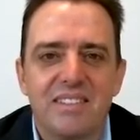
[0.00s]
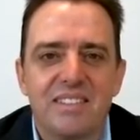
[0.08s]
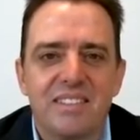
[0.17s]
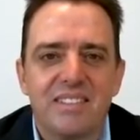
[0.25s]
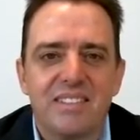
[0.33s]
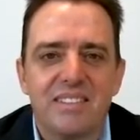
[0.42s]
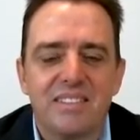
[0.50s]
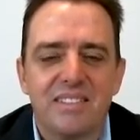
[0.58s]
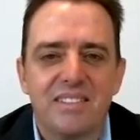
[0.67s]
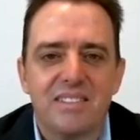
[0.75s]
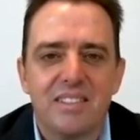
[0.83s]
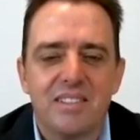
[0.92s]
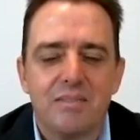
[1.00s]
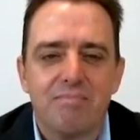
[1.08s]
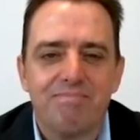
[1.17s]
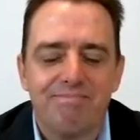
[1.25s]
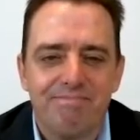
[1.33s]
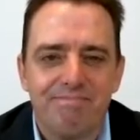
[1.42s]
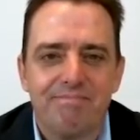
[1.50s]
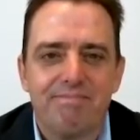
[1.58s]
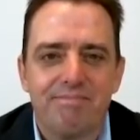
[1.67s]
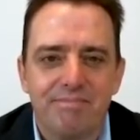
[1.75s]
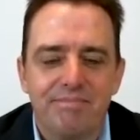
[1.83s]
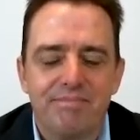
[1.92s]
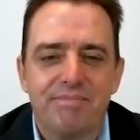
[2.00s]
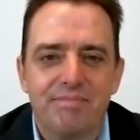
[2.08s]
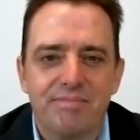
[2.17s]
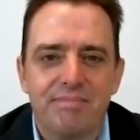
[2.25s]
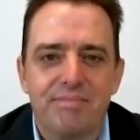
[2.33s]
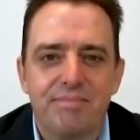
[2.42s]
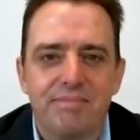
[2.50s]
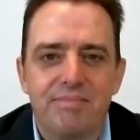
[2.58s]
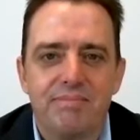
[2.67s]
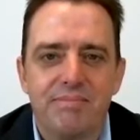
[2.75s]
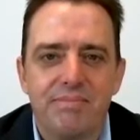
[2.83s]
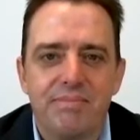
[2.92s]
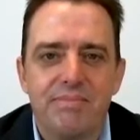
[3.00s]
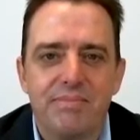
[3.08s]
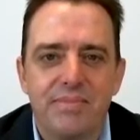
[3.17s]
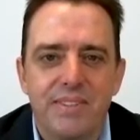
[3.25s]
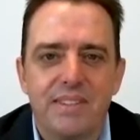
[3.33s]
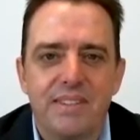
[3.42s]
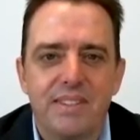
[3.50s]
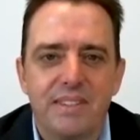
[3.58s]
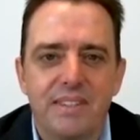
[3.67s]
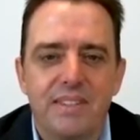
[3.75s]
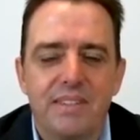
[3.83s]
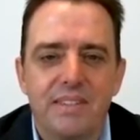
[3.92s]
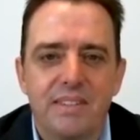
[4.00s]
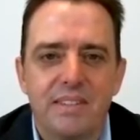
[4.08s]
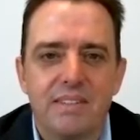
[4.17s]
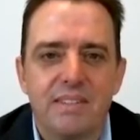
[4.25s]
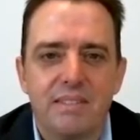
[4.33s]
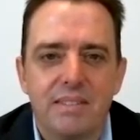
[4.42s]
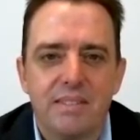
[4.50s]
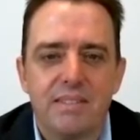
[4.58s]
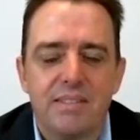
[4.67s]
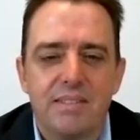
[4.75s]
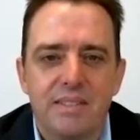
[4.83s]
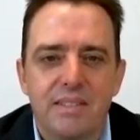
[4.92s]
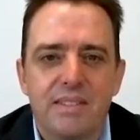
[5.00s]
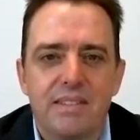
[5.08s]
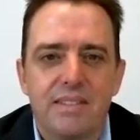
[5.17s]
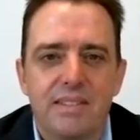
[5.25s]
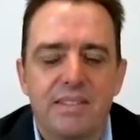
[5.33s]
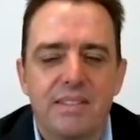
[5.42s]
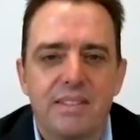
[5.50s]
(not speaking)